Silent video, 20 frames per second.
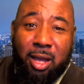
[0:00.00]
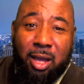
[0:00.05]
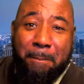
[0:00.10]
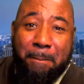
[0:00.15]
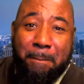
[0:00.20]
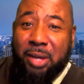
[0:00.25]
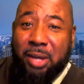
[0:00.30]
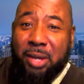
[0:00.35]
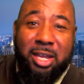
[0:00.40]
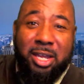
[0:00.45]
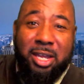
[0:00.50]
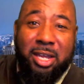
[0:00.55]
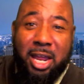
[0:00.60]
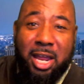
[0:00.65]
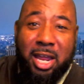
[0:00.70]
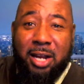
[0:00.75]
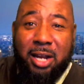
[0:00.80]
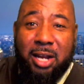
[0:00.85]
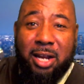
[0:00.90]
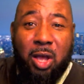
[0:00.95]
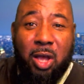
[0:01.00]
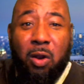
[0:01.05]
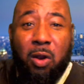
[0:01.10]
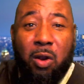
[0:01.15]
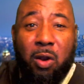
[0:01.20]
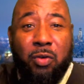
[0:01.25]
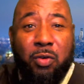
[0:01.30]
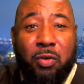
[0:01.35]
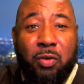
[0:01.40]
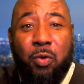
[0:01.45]
billionaires all
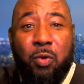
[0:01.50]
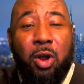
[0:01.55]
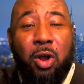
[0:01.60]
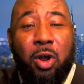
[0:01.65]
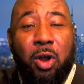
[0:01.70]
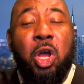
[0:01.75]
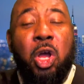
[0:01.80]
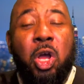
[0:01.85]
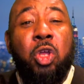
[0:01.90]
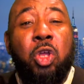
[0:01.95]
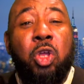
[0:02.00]
over the world.